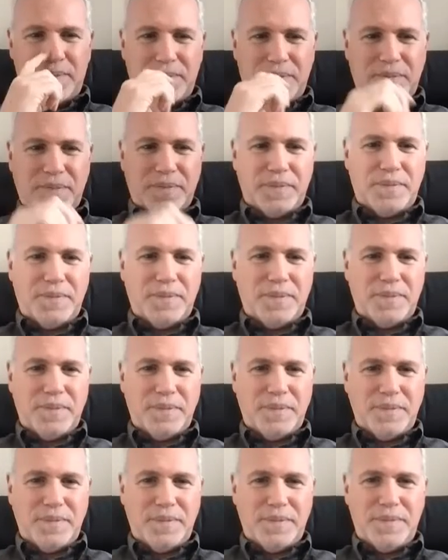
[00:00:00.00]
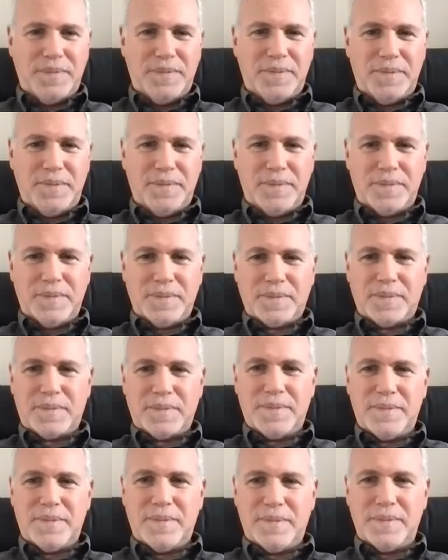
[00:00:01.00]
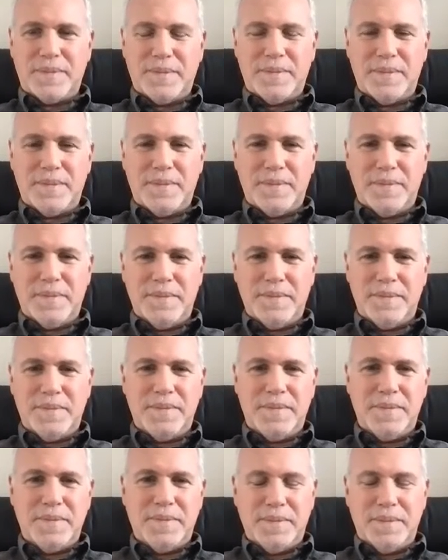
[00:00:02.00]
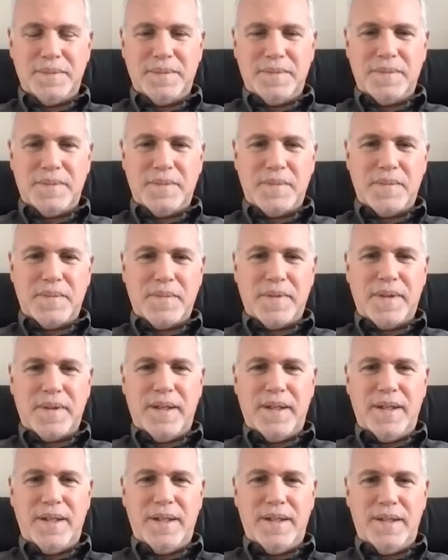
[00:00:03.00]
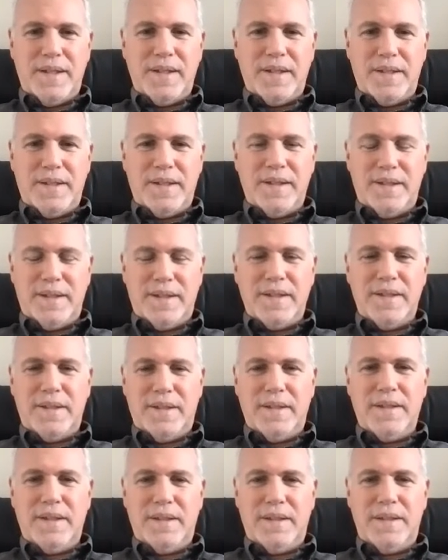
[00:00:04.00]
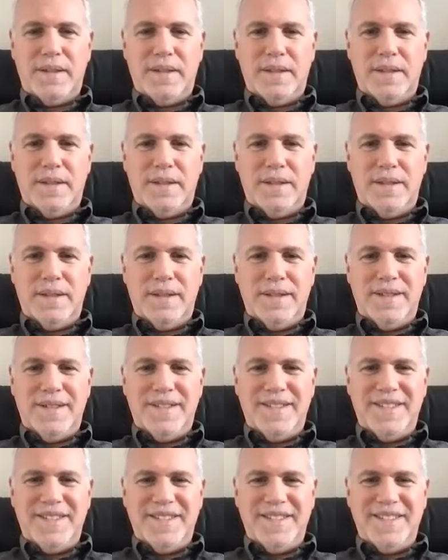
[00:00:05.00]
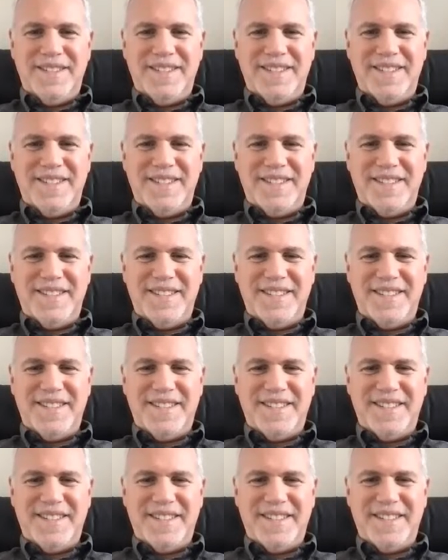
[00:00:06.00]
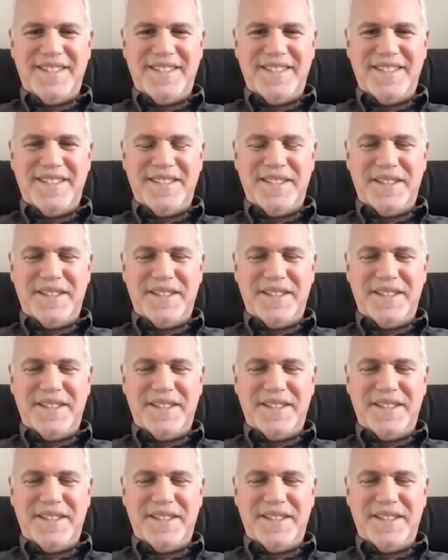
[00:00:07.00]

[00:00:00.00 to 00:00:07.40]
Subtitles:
(not speaking)